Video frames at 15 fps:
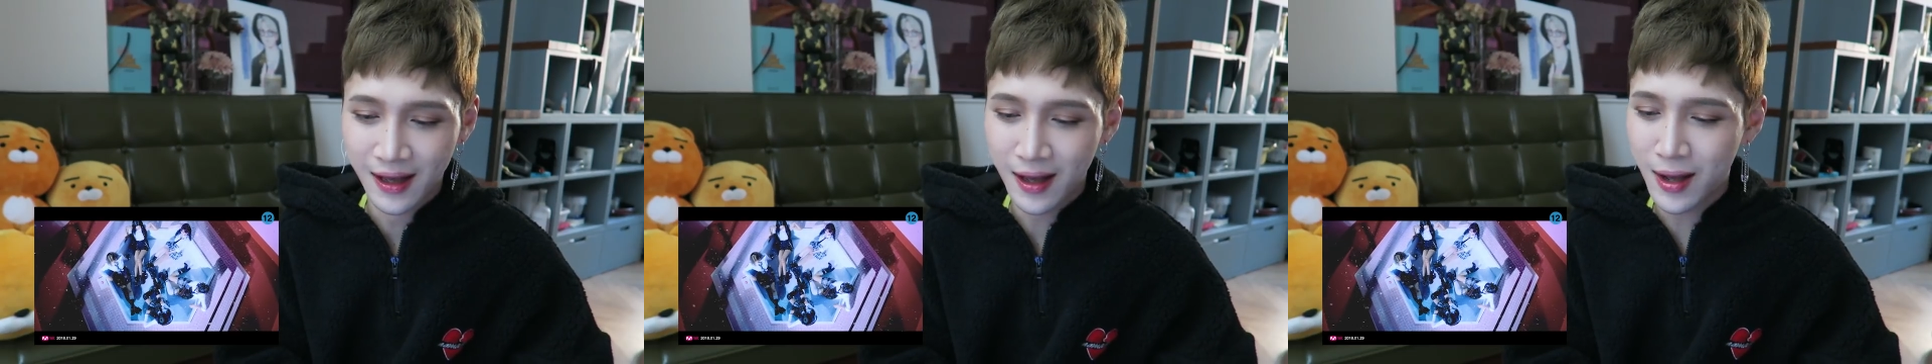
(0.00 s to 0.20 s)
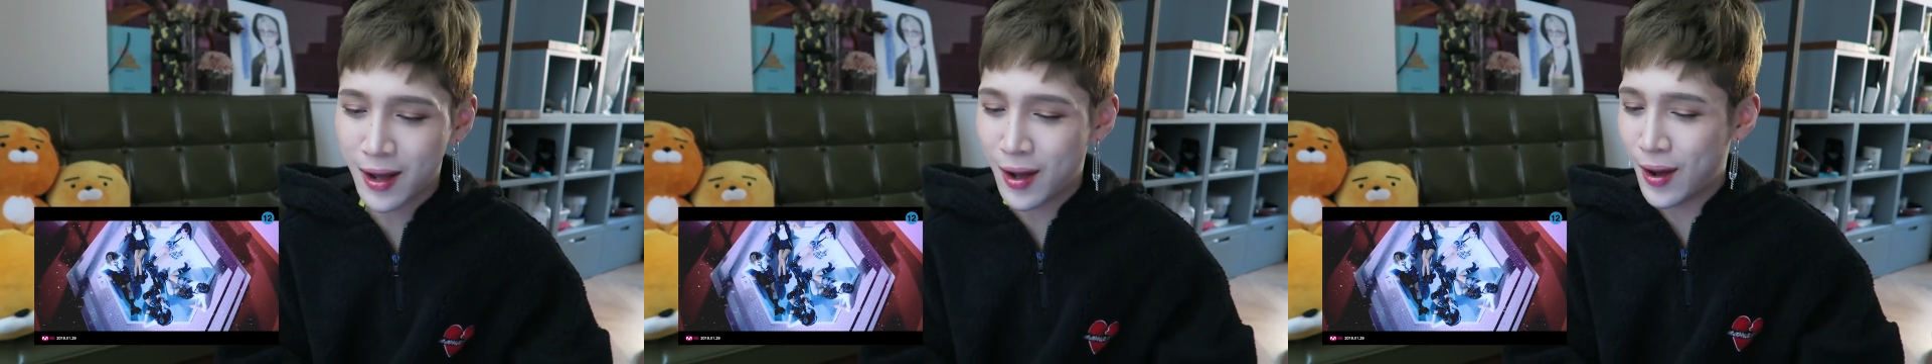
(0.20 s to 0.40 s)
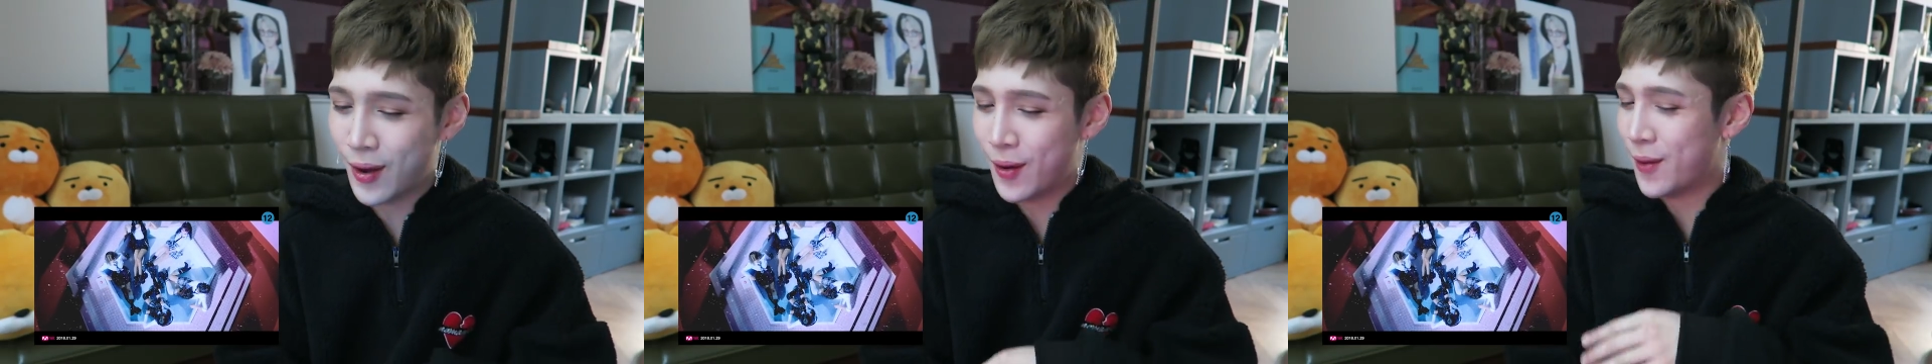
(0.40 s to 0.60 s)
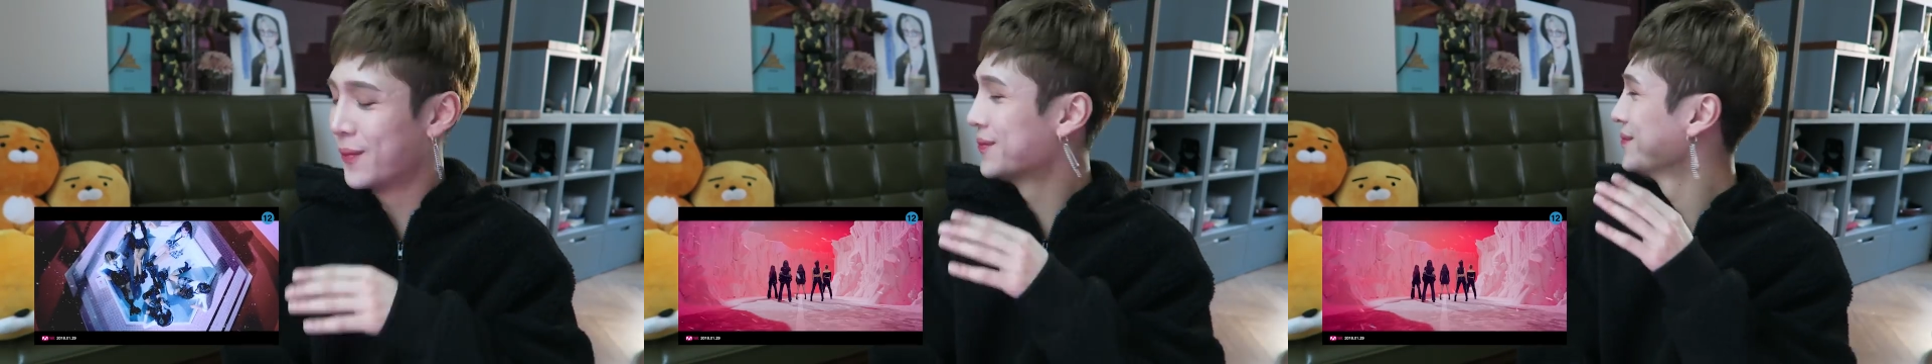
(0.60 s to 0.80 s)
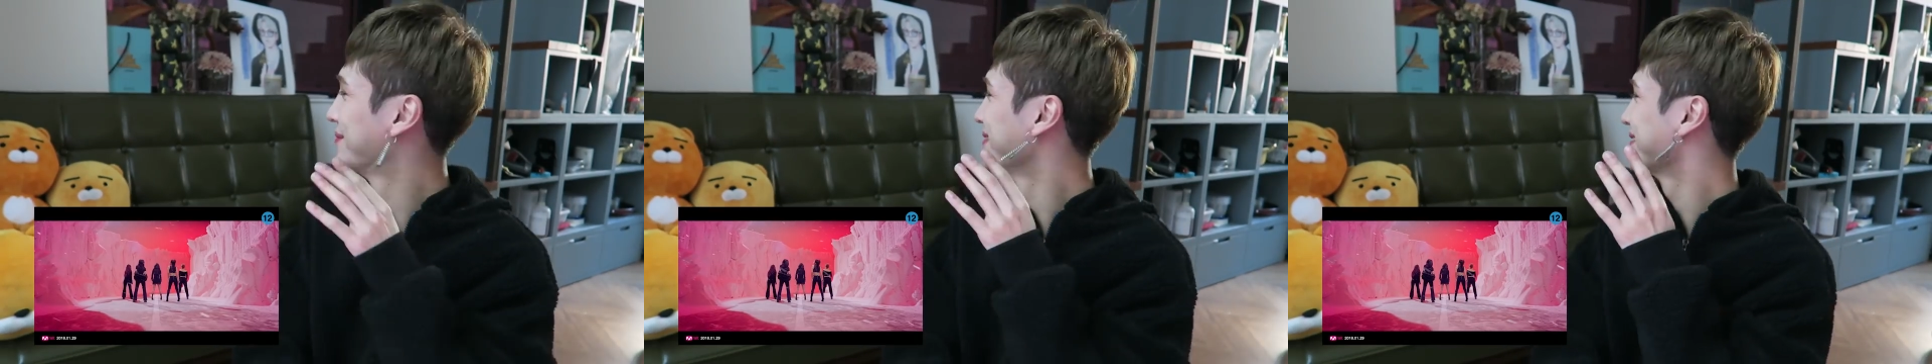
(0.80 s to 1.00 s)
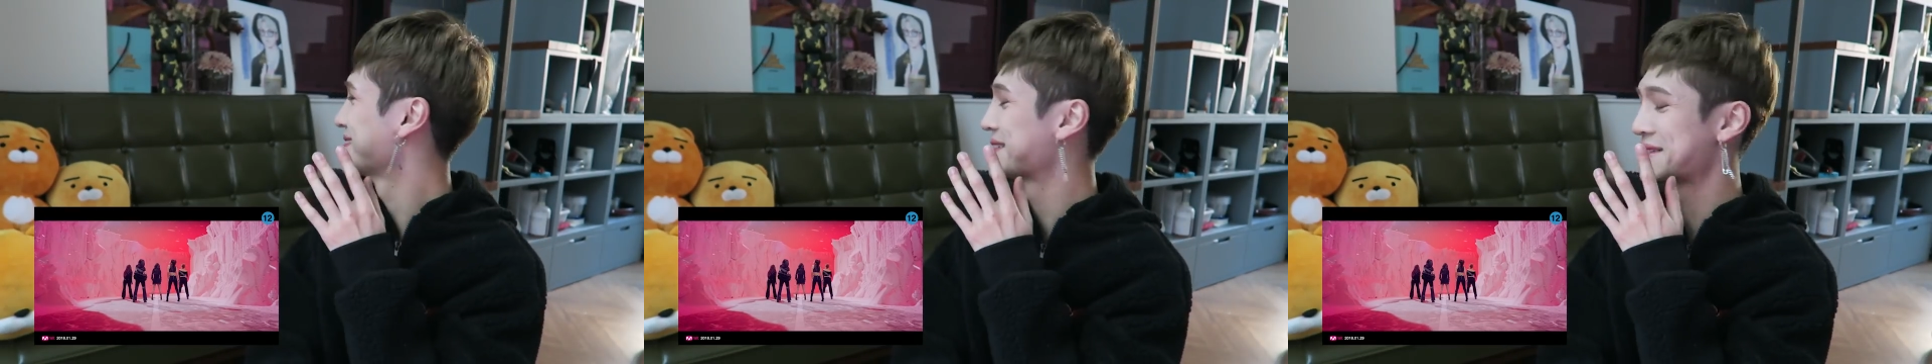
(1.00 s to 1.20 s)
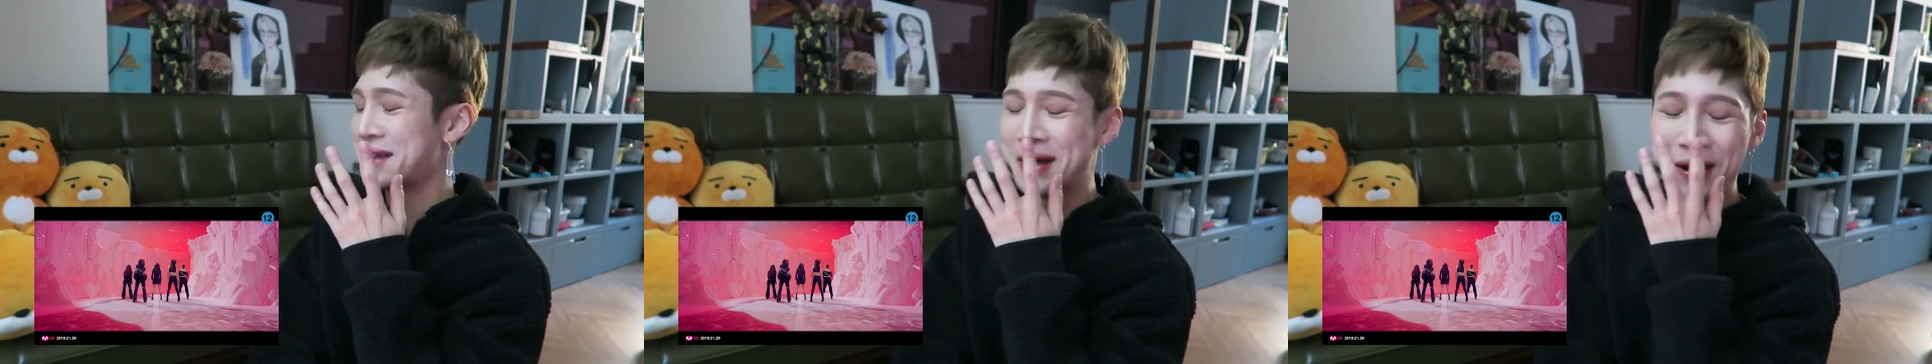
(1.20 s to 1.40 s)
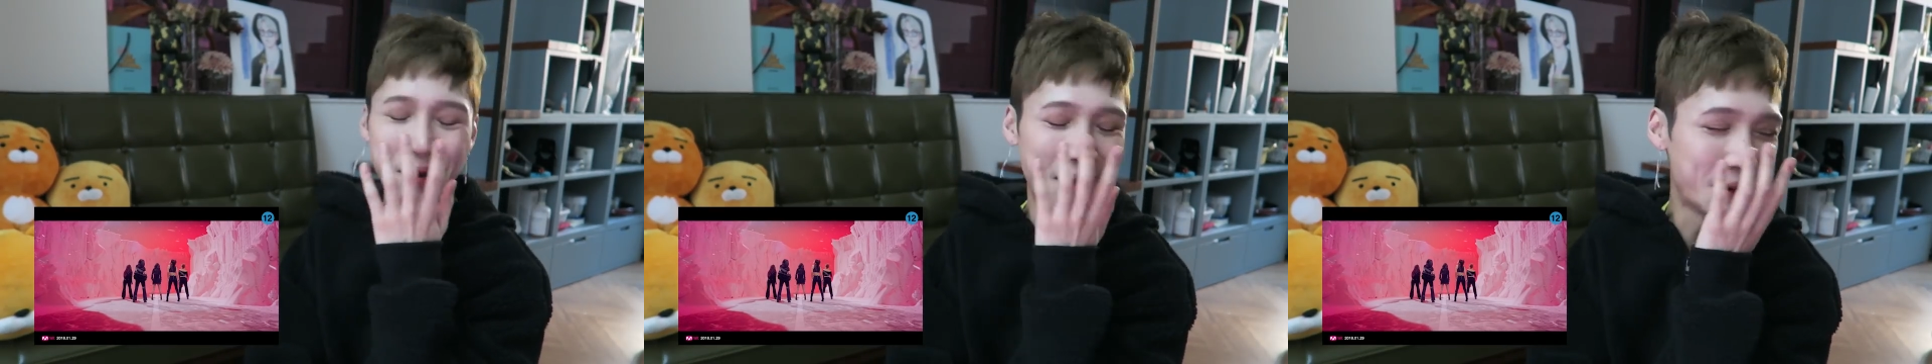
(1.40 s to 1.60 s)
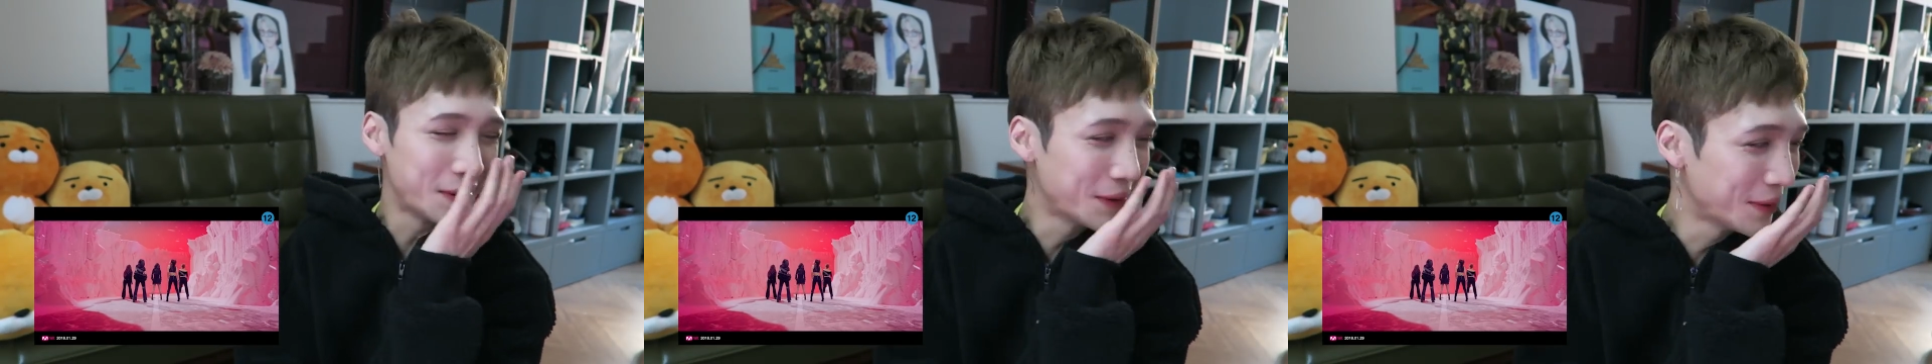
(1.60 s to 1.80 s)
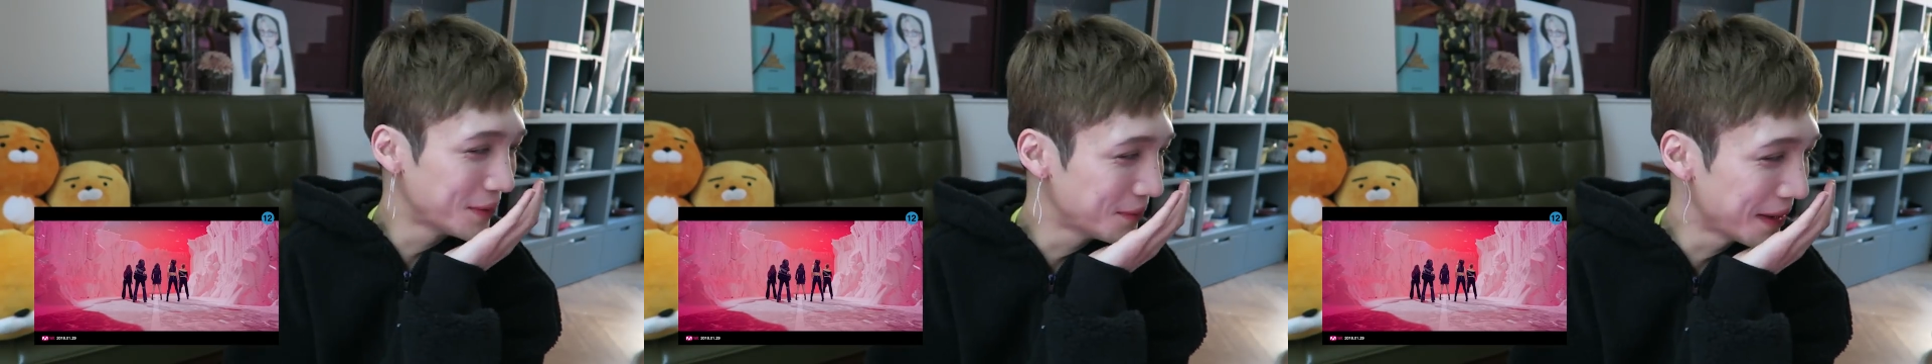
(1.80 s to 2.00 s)
Oh.
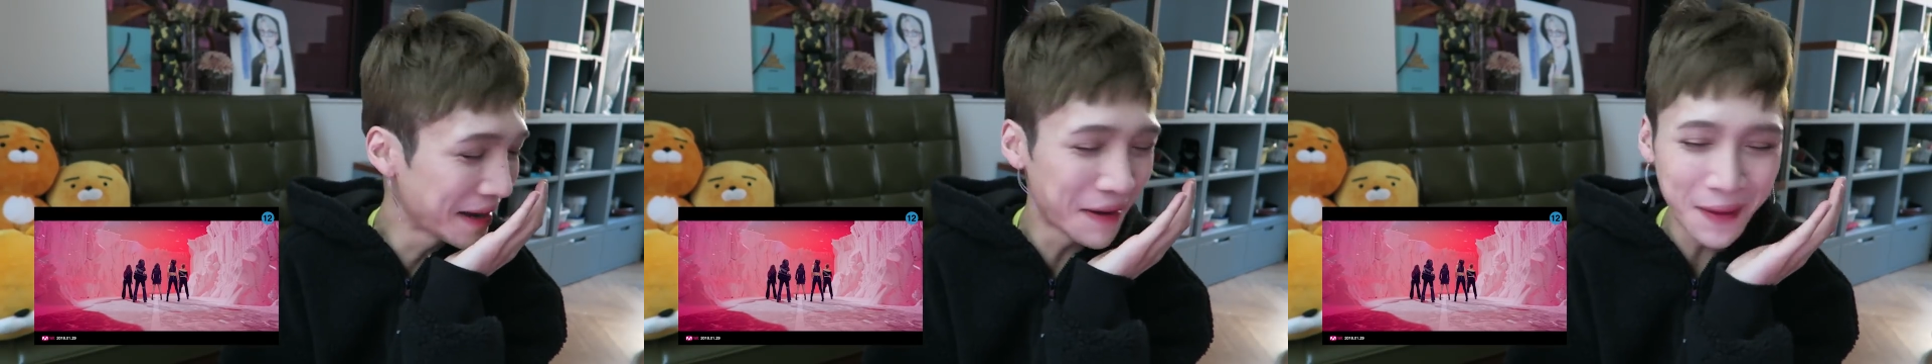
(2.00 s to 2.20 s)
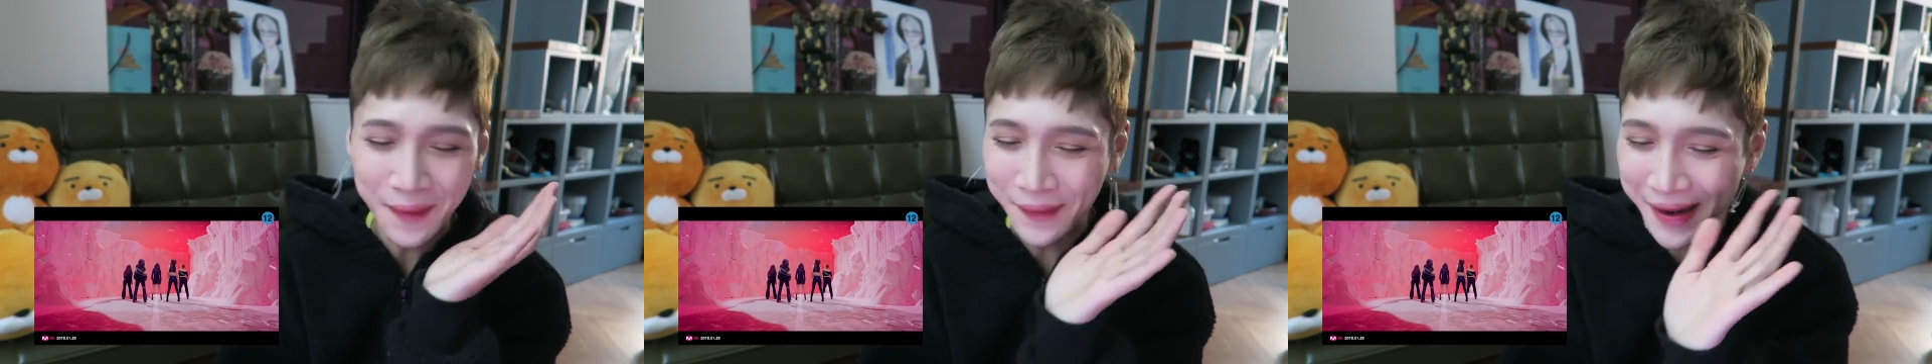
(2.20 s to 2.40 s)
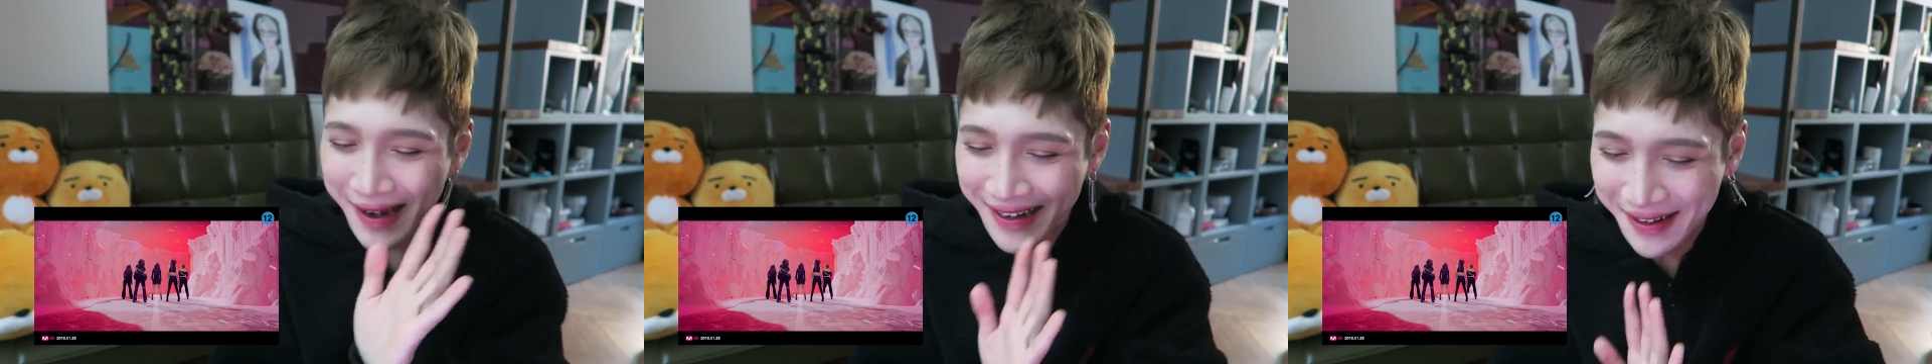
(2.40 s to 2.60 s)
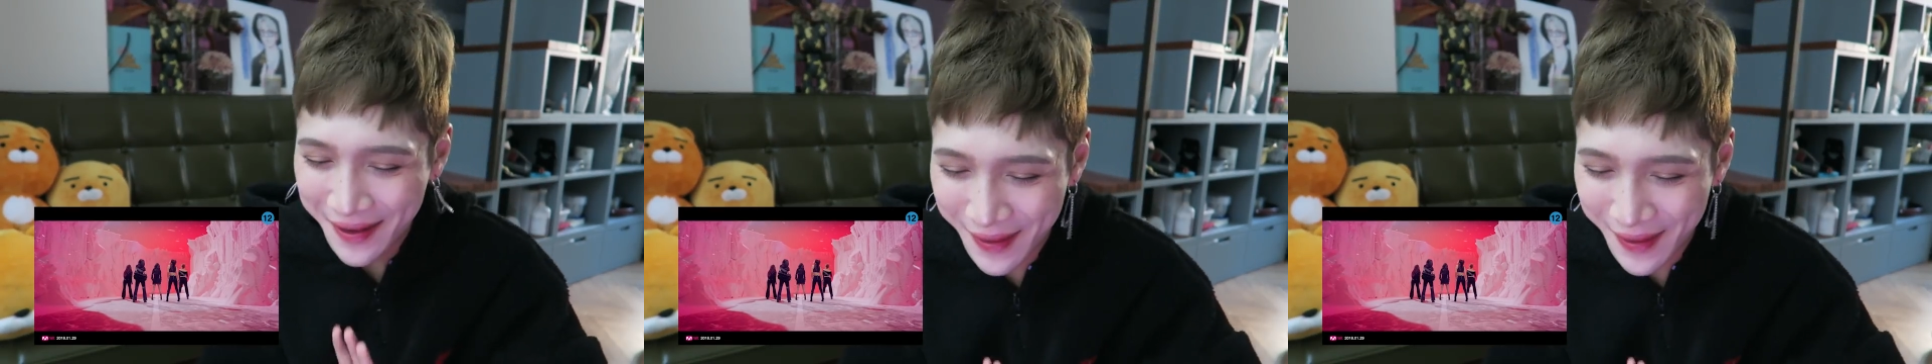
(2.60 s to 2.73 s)
Oh my, already.